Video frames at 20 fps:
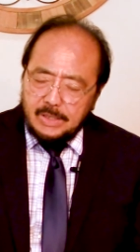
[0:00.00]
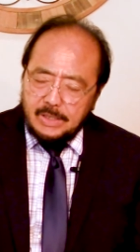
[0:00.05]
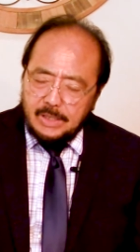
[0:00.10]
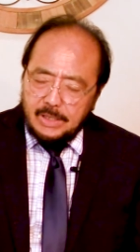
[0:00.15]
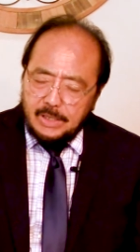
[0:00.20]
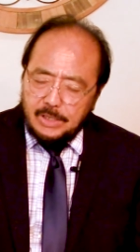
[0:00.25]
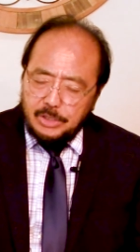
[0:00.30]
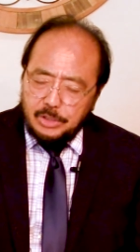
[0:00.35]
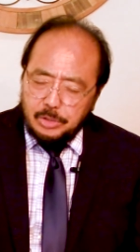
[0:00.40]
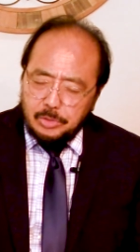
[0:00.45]

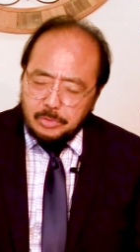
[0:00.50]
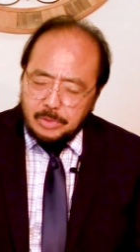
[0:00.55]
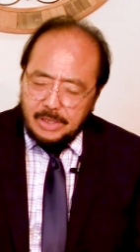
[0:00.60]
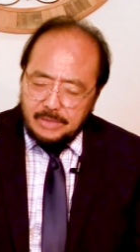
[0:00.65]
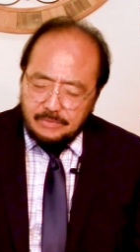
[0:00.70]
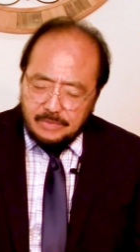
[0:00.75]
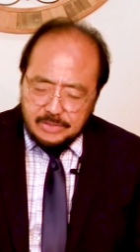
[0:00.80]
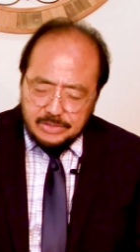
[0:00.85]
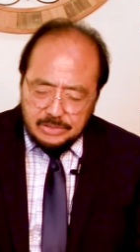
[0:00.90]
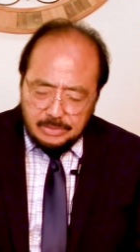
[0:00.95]
you give
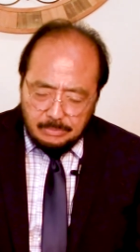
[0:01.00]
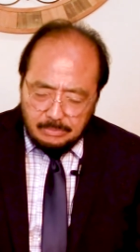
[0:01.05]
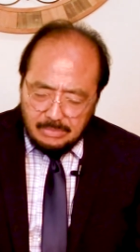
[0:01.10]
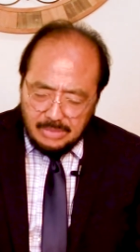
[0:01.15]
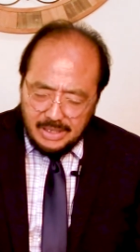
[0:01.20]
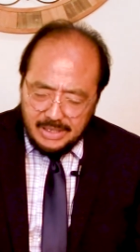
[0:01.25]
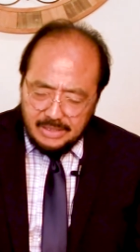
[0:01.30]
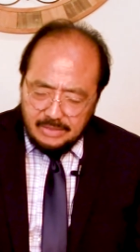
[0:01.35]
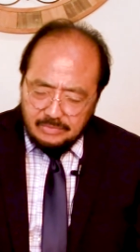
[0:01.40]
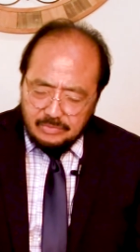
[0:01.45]
us the
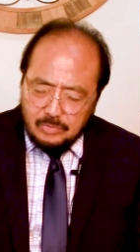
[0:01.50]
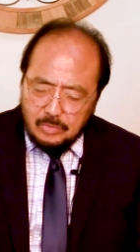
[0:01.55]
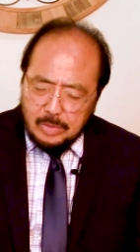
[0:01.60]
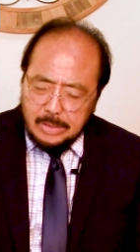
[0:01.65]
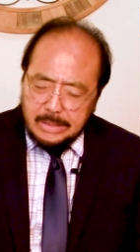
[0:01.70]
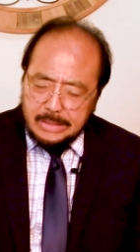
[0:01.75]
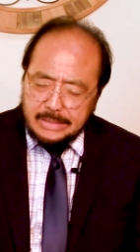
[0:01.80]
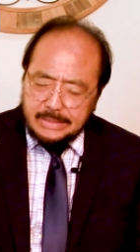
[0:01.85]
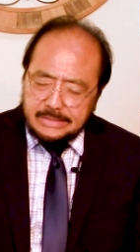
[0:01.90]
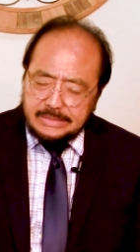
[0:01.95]
mind of
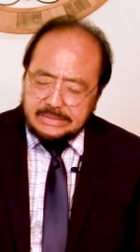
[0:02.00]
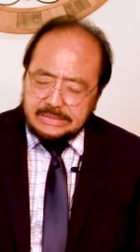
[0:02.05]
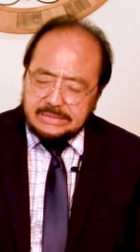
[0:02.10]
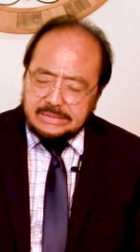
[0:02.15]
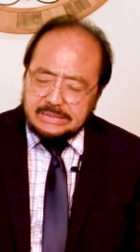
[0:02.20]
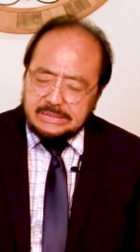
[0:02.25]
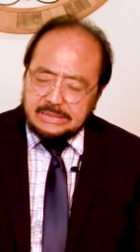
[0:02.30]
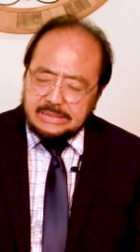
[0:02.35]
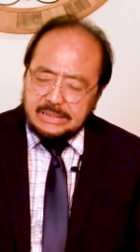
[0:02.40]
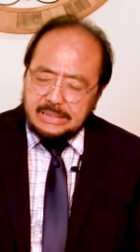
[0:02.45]
Christ,
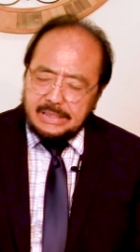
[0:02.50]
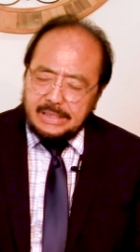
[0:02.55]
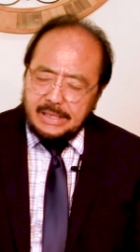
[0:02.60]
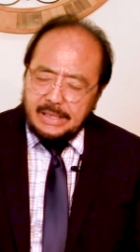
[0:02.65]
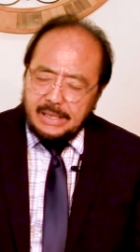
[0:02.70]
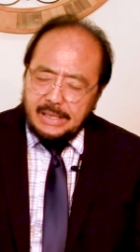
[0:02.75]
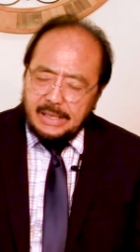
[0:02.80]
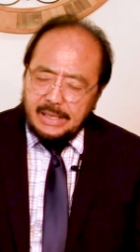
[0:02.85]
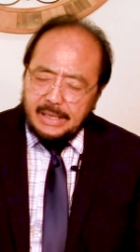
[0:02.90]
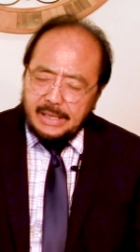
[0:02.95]

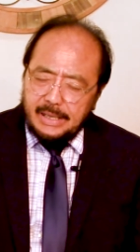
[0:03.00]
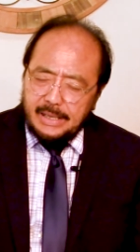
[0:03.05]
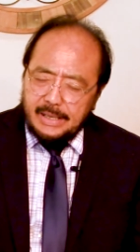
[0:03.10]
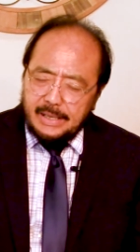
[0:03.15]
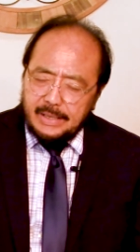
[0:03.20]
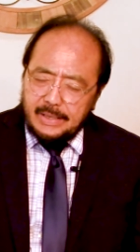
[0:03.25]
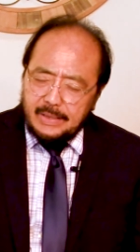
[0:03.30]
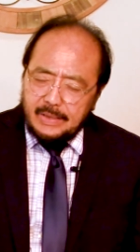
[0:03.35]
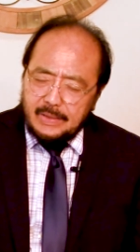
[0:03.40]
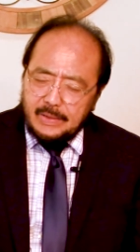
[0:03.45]

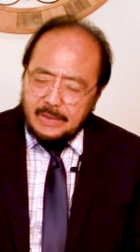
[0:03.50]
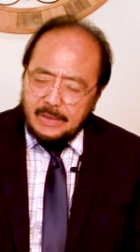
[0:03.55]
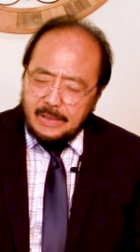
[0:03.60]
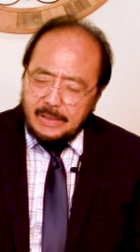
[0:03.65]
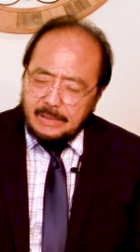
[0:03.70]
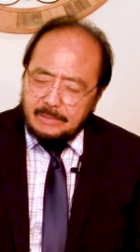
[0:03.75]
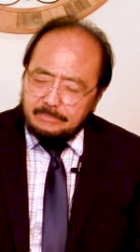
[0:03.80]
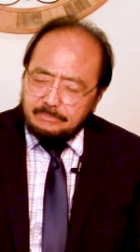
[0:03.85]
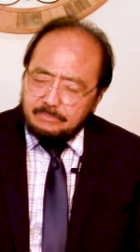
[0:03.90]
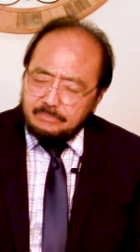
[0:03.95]
and
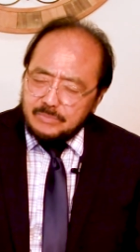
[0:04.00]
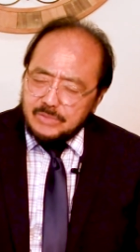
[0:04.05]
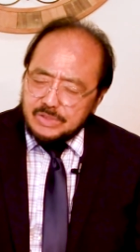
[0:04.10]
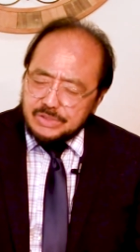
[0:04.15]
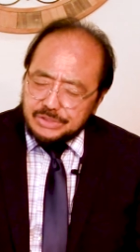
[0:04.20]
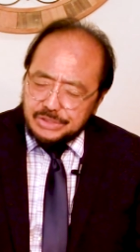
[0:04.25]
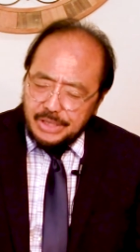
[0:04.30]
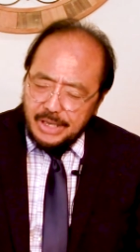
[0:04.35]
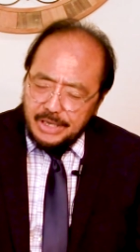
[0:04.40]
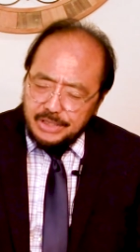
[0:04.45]
uh,
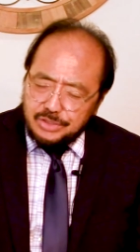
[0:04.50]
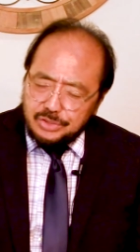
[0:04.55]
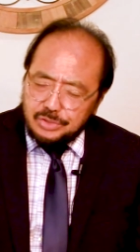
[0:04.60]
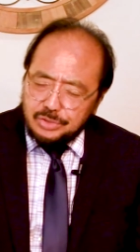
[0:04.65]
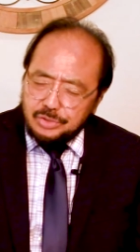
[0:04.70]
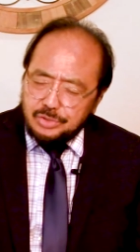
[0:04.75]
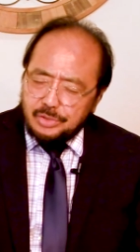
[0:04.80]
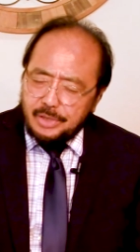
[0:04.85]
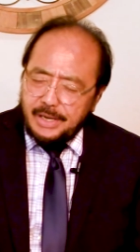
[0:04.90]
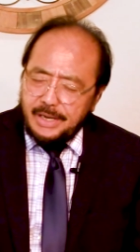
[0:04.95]
station
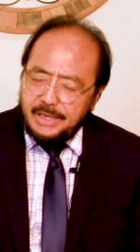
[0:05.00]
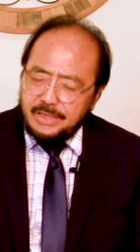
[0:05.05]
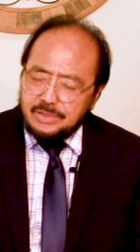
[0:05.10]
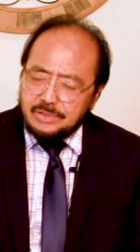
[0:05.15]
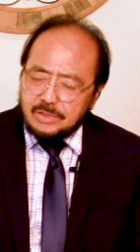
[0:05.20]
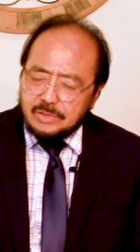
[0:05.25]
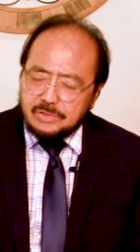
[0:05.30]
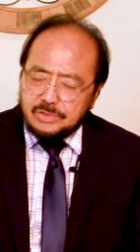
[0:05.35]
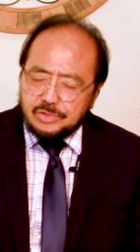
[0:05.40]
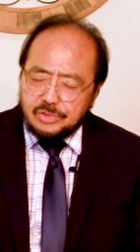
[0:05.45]
your
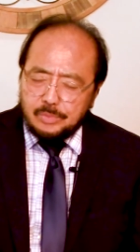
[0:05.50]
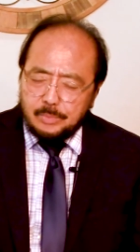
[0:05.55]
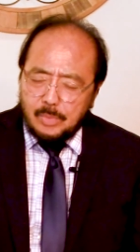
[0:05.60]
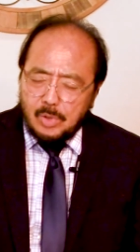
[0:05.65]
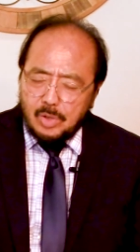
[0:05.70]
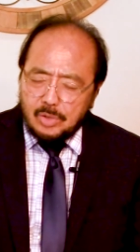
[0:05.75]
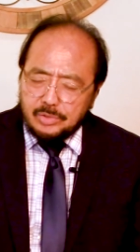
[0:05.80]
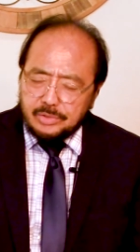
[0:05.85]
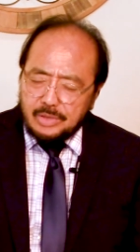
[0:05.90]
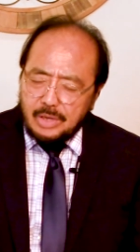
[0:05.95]
angels to
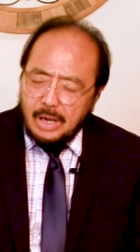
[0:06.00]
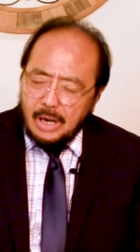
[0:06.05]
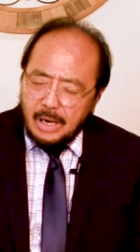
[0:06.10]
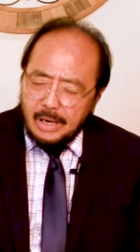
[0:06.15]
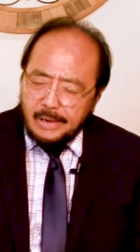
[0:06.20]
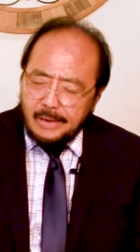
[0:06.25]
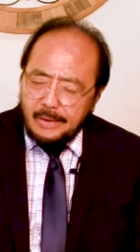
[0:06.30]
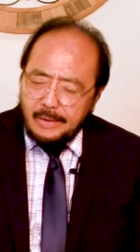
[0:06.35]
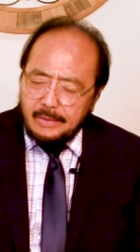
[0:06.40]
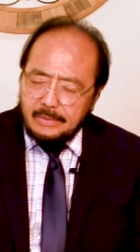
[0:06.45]
both
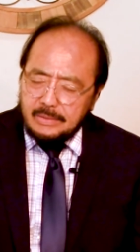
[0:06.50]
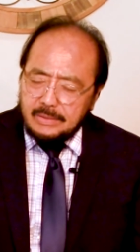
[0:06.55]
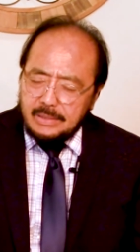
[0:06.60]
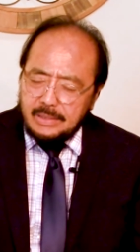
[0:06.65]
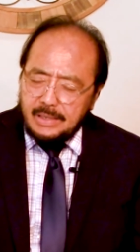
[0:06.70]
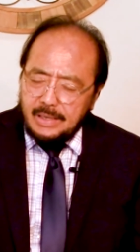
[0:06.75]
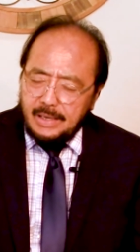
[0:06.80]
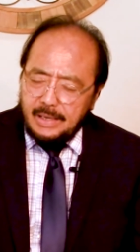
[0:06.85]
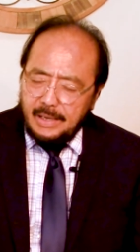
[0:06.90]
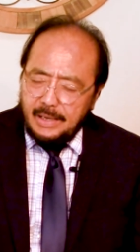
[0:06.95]
guard
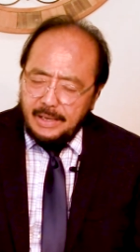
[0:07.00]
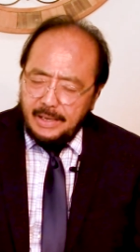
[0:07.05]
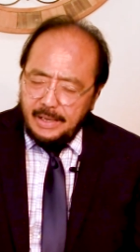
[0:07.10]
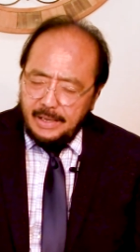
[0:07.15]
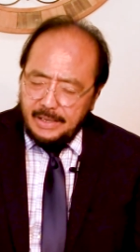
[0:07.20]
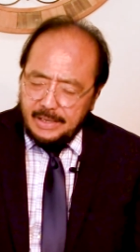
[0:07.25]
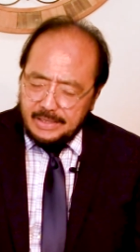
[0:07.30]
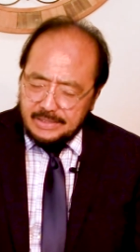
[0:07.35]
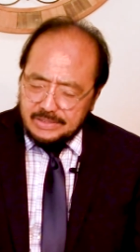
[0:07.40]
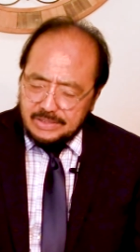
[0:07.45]

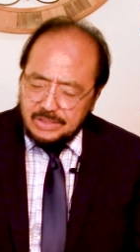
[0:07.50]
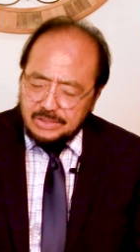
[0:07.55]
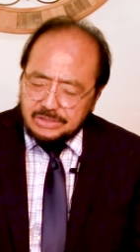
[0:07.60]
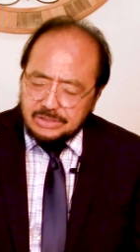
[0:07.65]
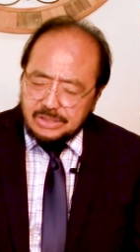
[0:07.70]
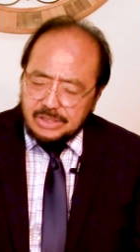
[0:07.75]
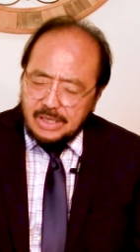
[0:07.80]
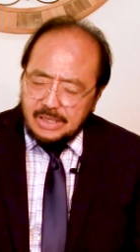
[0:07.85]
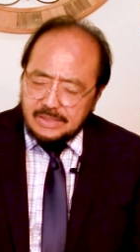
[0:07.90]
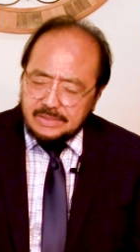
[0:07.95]
and assist
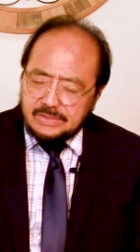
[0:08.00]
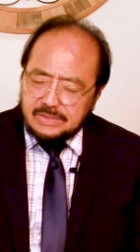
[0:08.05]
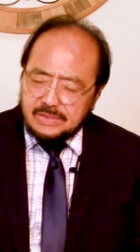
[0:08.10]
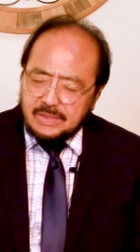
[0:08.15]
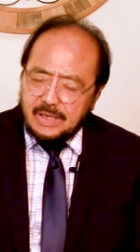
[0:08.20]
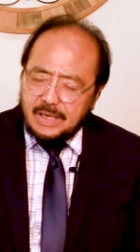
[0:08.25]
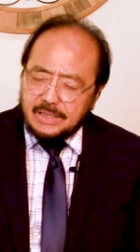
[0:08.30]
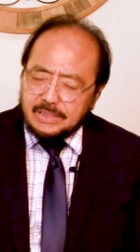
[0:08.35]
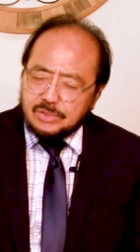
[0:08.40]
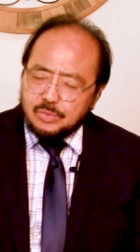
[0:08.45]
us
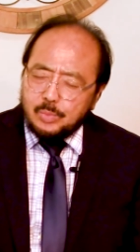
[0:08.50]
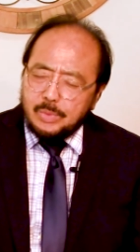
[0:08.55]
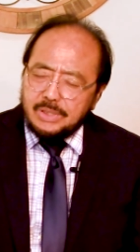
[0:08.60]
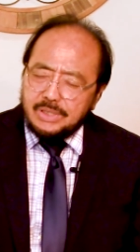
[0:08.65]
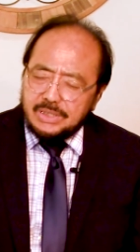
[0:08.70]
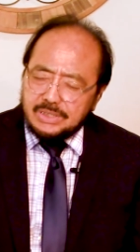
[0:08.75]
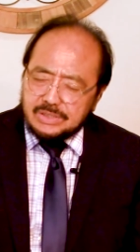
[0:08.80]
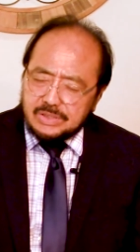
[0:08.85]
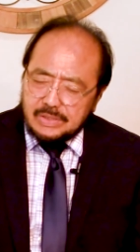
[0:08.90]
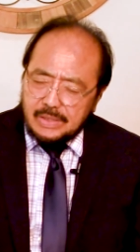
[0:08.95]
as we
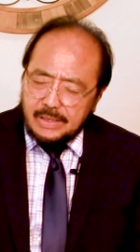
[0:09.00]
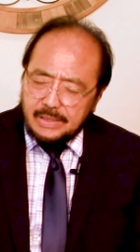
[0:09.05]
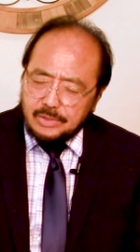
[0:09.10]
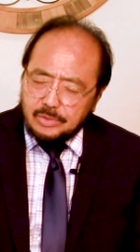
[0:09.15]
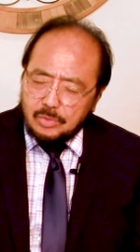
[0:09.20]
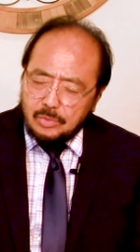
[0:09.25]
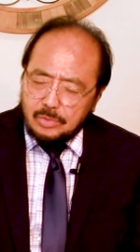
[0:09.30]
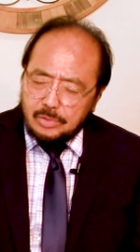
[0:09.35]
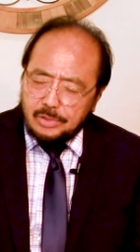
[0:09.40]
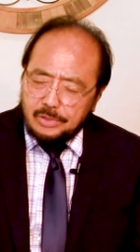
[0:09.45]
desire
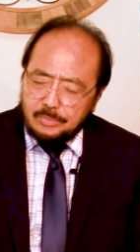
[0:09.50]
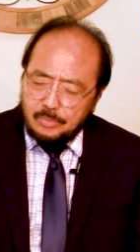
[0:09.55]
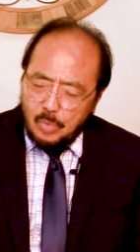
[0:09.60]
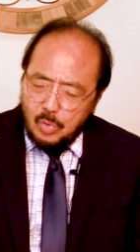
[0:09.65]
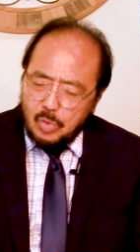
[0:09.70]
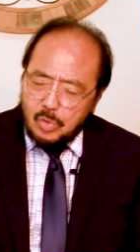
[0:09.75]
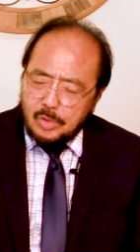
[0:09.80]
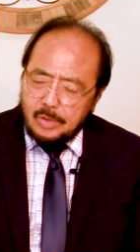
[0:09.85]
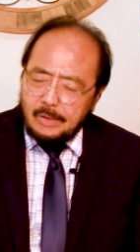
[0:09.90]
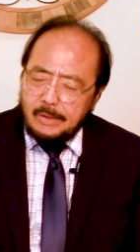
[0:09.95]
to learn
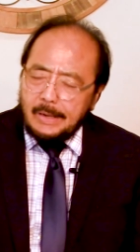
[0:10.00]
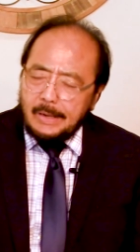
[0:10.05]
more